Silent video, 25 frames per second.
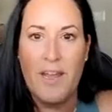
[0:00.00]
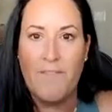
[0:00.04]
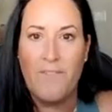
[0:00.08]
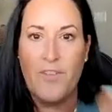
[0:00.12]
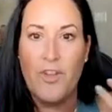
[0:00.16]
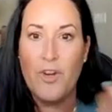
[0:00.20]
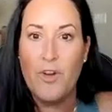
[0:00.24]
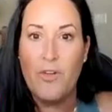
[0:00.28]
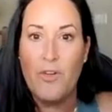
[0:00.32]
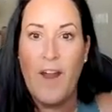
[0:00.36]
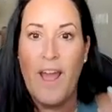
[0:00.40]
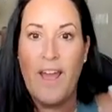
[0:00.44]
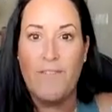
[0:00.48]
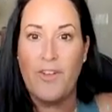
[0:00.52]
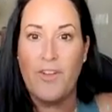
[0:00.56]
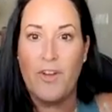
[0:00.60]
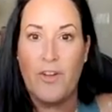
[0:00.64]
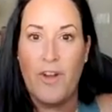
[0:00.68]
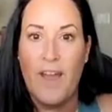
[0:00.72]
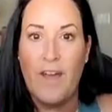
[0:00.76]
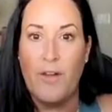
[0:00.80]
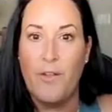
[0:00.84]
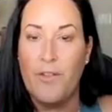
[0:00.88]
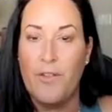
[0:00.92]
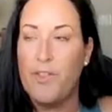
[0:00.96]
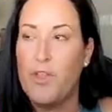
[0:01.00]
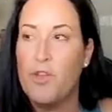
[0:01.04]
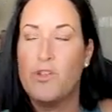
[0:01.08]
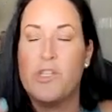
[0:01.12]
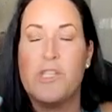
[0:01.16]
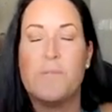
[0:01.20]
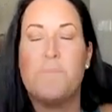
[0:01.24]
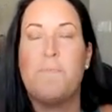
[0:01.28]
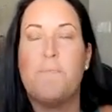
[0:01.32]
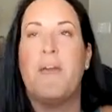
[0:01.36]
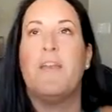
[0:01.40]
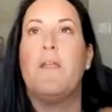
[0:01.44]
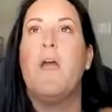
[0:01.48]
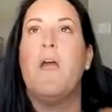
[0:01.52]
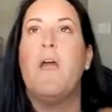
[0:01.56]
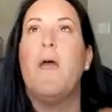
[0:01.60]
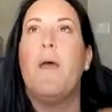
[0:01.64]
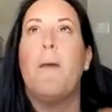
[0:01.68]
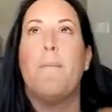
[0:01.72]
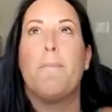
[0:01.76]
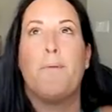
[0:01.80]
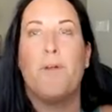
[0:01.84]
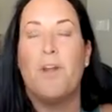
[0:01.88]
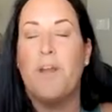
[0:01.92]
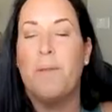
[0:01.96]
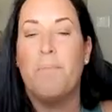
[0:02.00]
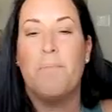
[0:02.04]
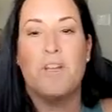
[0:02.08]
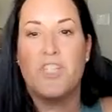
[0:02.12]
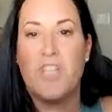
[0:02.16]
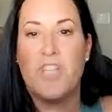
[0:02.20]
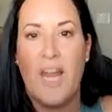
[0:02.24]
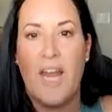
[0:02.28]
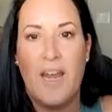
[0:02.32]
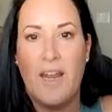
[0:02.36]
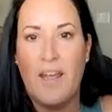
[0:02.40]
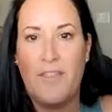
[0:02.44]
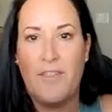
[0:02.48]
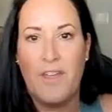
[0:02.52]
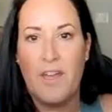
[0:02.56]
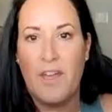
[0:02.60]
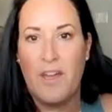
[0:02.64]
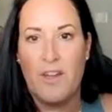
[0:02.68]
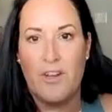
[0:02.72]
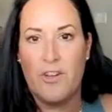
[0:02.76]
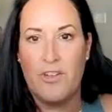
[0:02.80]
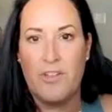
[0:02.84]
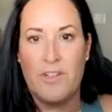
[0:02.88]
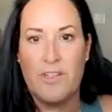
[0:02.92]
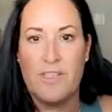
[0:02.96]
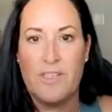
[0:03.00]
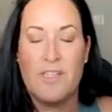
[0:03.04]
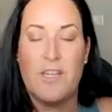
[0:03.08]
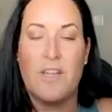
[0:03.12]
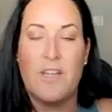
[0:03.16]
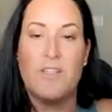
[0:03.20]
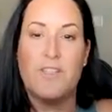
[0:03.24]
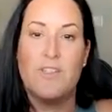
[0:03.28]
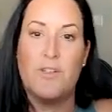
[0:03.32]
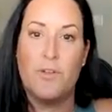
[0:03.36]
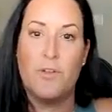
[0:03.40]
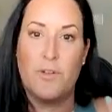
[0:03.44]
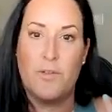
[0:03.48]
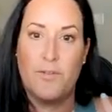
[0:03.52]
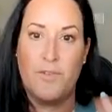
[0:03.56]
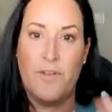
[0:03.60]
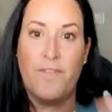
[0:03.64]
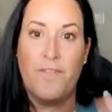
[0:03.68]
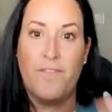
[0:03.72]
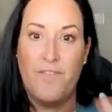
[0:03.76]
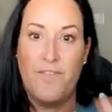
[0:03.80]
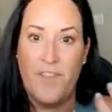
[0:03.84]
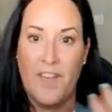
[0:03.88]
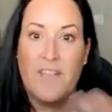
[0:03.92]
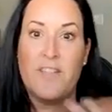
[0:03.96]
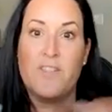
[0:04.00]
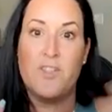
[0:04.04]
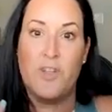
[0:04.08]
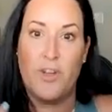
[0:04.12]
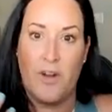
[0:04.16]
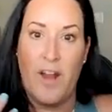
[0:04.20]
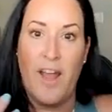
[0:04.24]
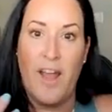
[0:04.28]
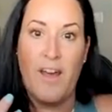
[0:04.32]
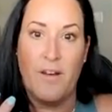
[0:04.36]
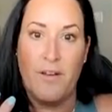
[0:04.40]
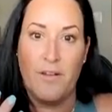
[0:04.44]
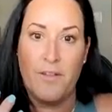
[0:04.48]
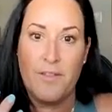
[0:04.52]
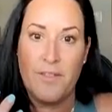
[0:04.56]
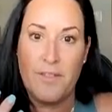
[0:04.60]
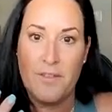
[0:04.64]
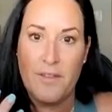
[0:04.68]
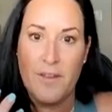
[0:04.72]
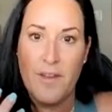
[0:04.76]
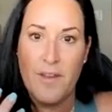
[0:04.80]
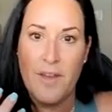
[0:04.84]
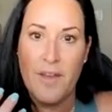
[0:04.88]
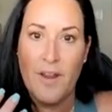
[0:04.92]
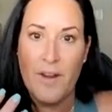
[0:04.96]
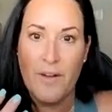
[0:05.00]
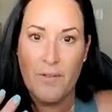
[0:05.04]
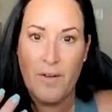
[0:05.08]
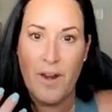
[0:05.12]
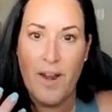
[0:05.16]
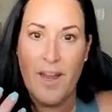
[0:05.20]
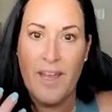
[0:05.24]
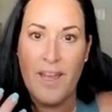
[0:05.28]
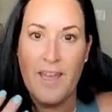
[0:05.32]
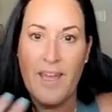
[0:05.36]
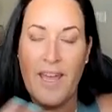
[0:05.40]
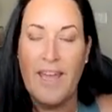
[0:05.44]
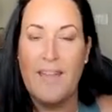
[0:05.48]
If you don't have your health, you'll spend pretty much anything under the sun to fix your health, right?